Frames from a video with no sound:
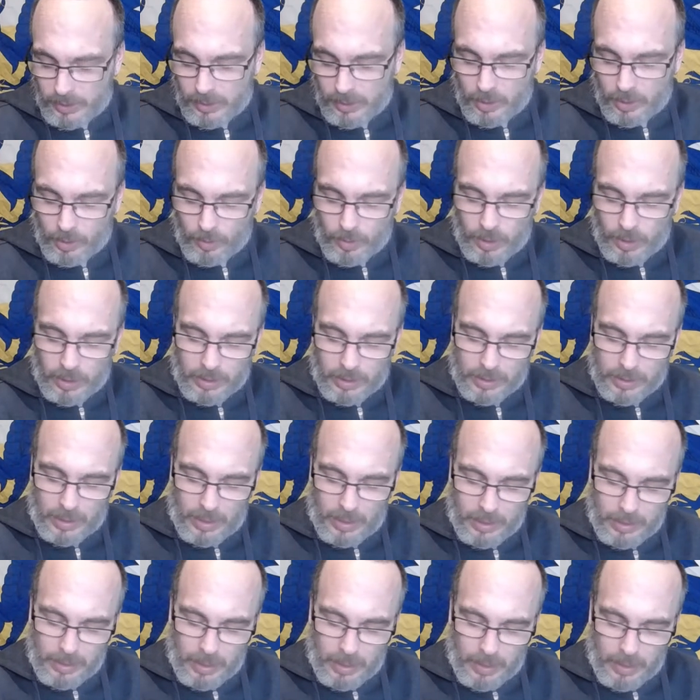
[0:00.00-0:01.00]
to do this, that,
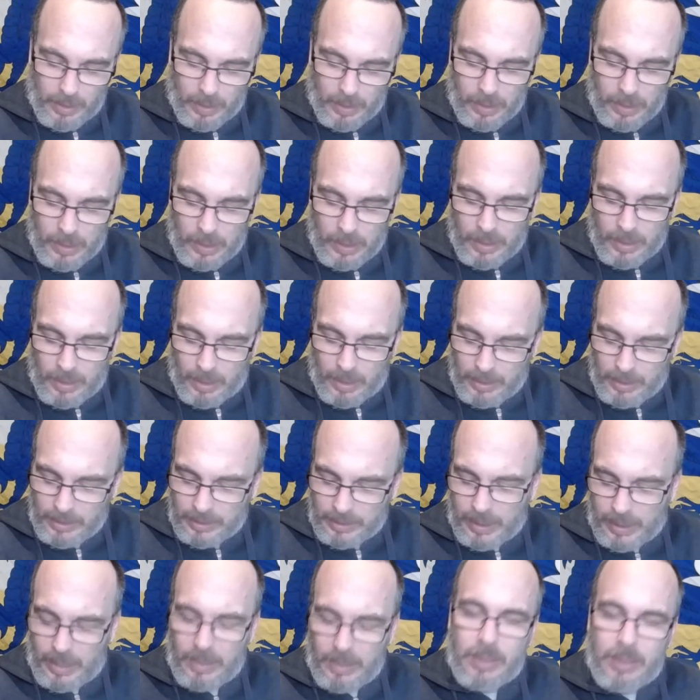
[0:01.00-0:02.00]
and the other, and he's
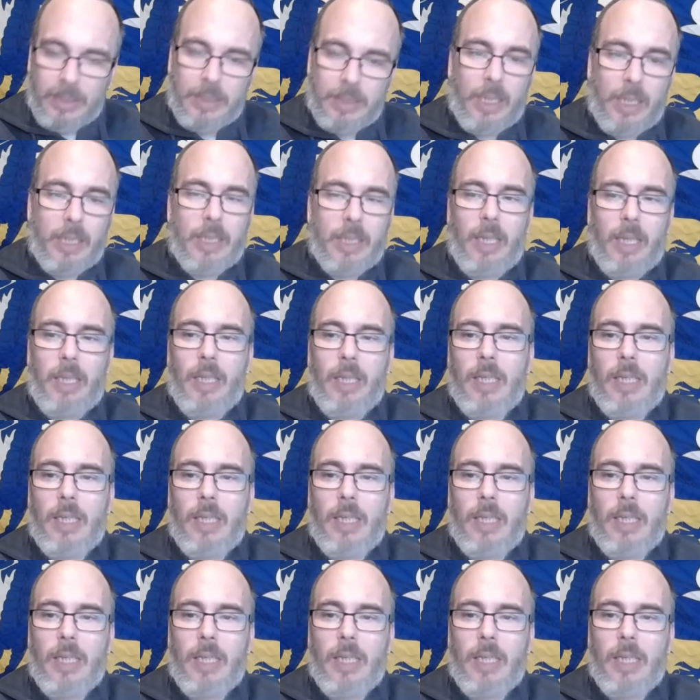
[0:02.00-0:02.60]
getting stuck in,